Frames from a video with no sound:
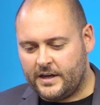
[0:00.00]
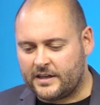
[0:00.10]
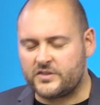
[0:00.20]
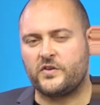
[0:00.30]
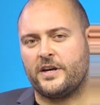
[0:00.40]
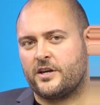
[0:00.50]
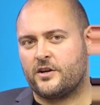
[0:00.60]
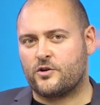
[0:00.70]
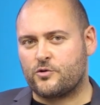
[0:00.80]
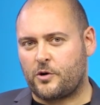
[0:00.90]
Let's
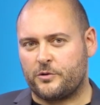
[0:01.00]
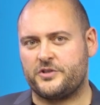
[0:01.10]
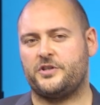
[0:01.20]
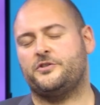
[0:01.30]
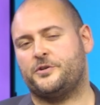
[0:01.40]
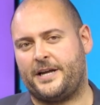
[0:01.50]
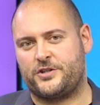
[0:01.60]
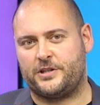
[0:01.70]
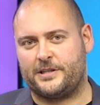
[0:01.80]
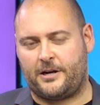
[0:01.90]
take Kronos
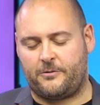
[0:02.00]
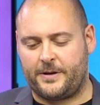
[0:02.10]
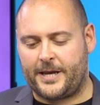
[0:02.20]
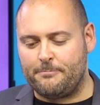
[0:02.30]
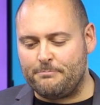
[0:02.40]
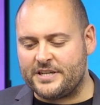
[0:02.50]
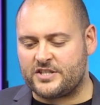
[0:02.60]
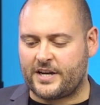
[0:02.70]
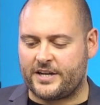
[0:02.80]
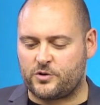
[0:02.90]
International now, a
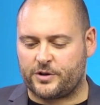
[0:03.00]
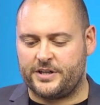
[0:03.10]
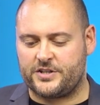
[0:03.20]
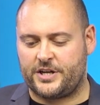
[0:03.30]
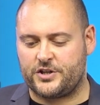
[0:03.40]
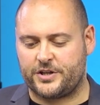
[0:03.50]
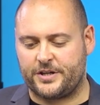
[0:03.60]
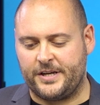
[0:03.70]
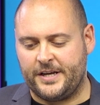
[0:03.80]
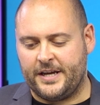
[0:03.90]
mid-sized organization
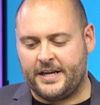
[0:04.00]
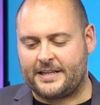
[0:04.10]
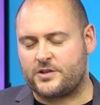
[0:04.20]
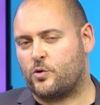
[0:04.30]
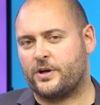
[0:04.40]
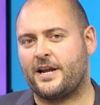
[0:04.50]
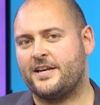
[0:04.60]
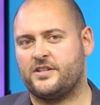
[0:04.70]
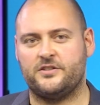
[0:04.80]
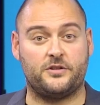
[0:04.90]
that's
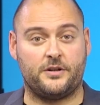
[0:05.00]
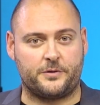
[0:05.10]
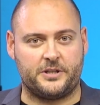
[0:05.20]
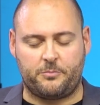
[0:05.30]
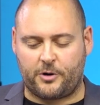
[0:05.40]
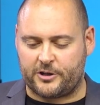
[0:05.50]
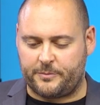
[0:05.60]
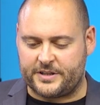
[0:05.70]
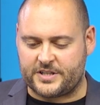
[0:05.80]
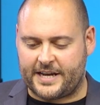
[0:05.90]
organized into different
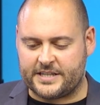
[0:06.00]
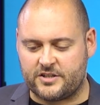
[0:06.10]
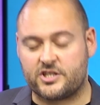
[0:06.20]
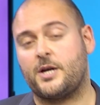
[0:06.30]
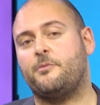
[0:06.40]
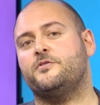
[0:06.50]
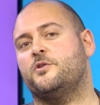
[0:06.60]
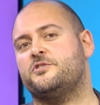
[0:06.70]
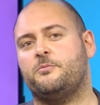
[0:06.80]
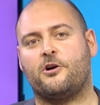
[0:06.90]
departments. And some of
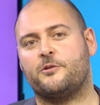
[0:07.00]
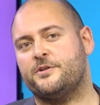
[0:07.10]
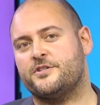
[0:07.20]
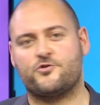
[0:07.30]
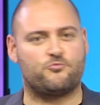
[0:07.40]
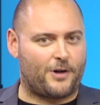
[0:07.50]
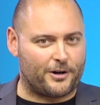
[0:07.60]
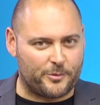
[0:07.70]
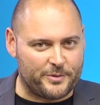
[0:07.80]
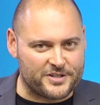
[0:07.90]
those departments run
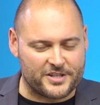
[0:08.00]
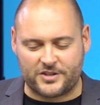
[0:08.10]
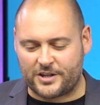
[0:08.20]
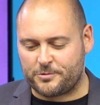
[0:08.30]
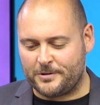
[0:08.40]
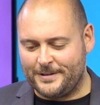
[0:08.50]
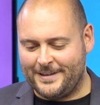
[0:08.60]
on Business Central.